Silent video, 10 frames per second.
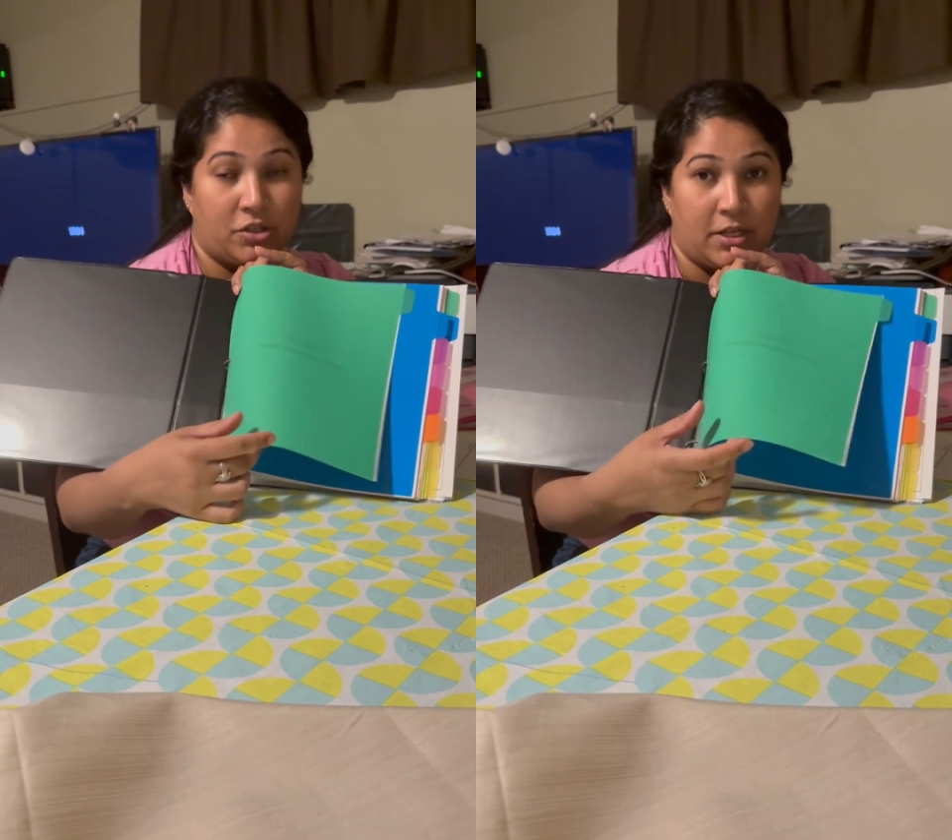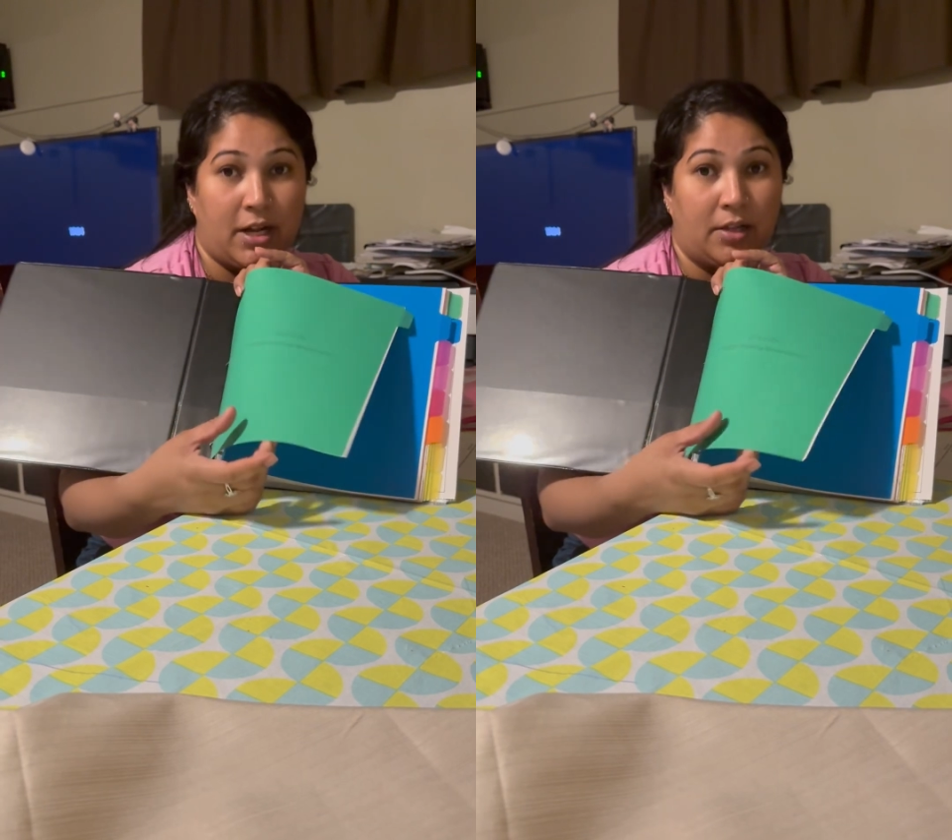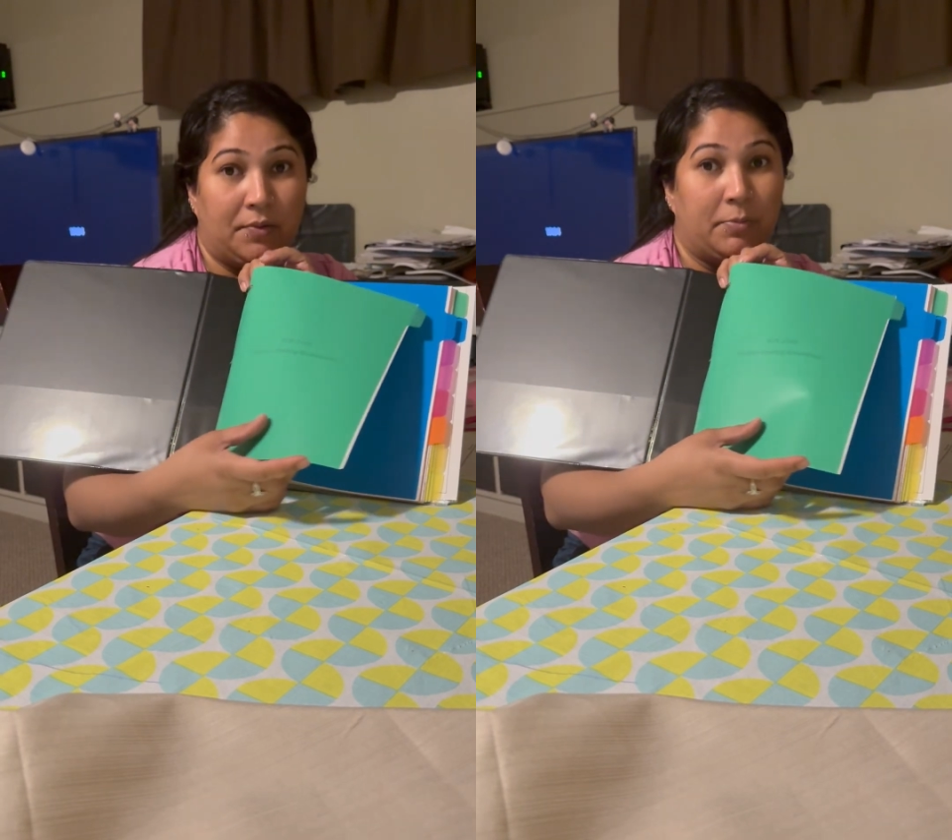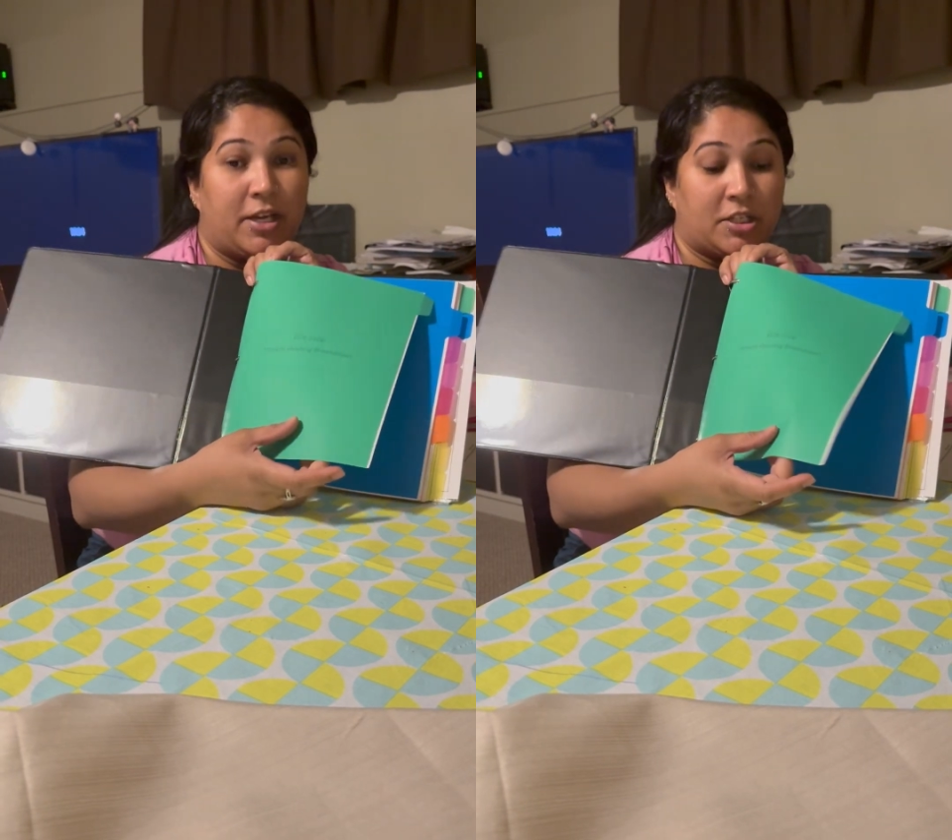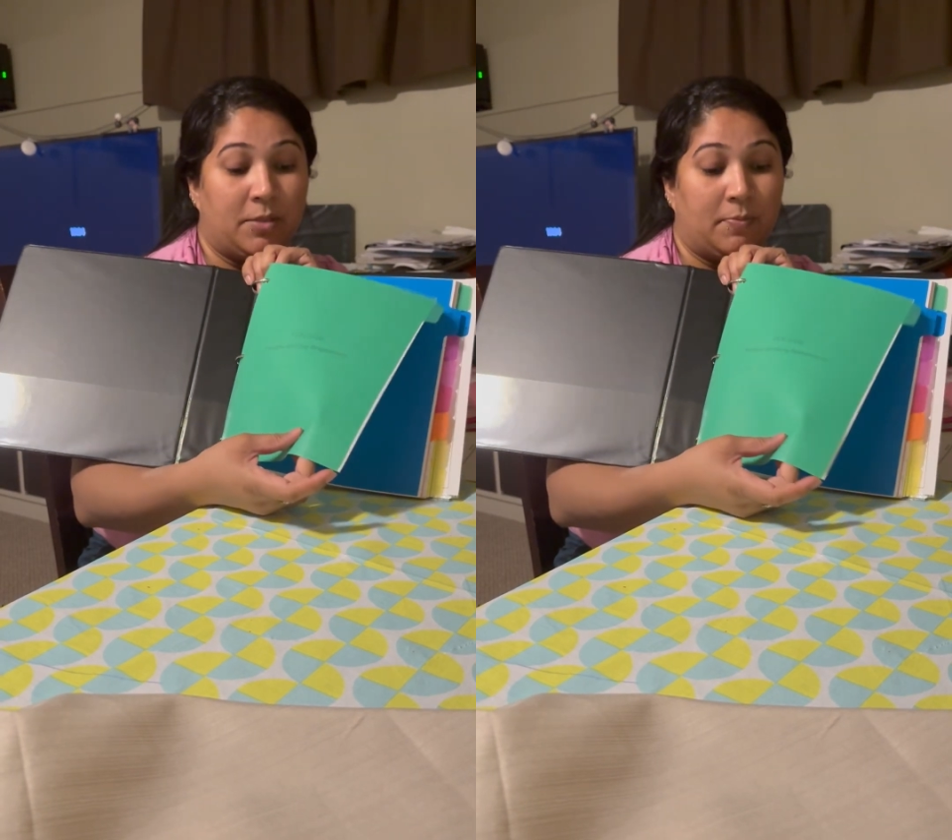then I will be
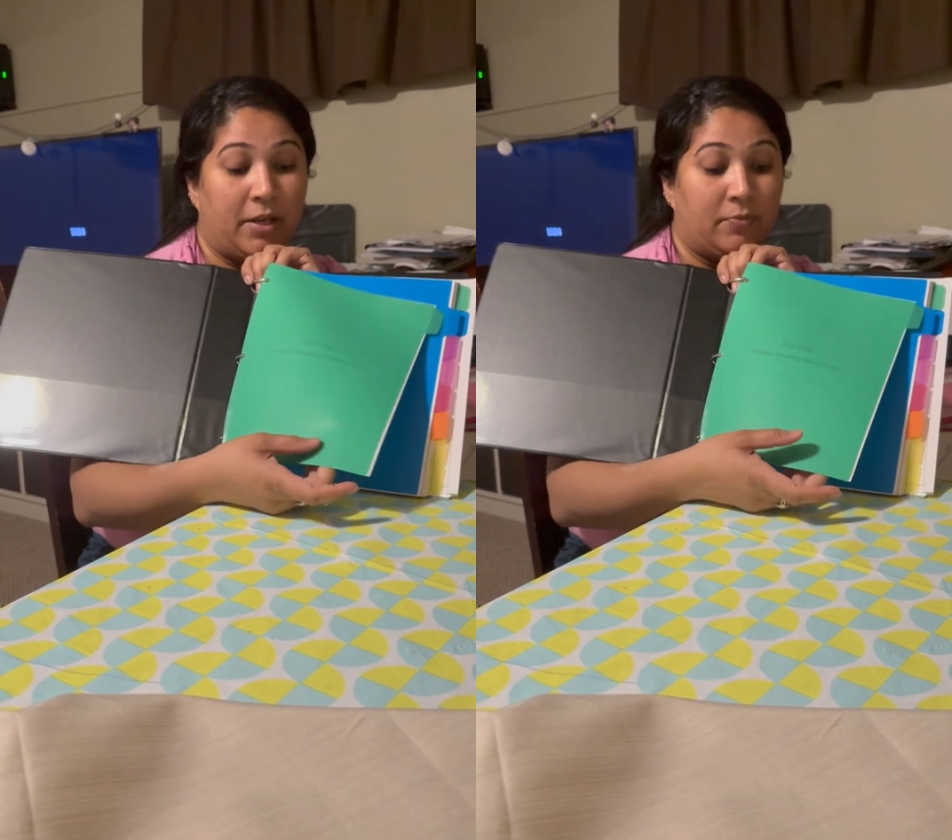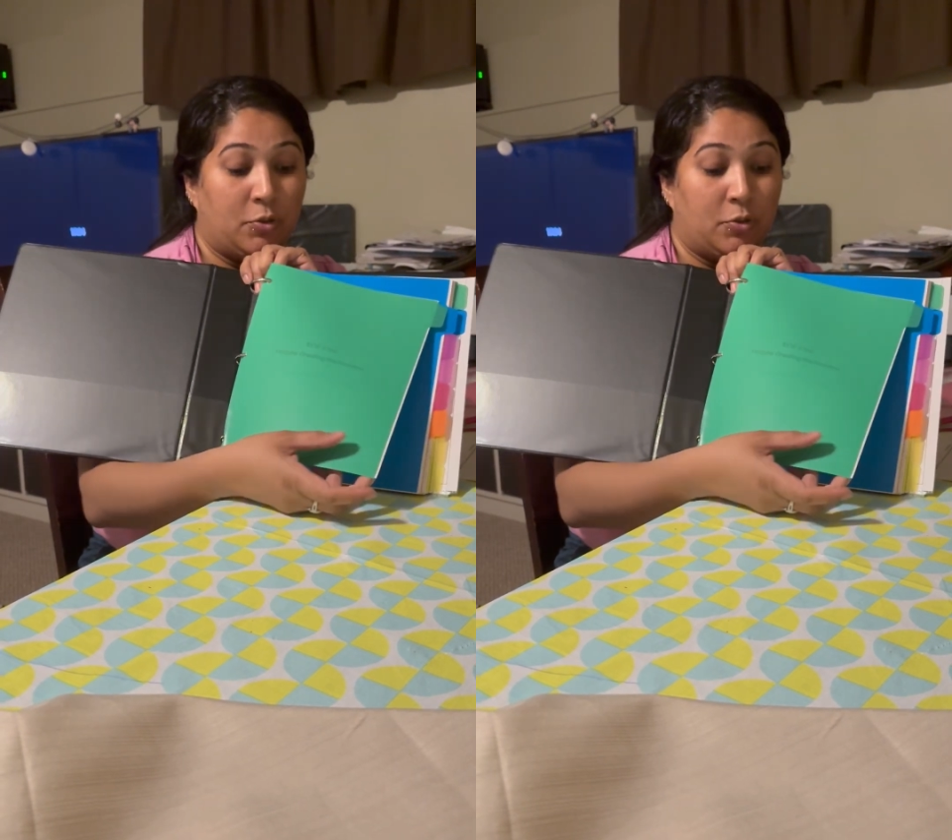actually able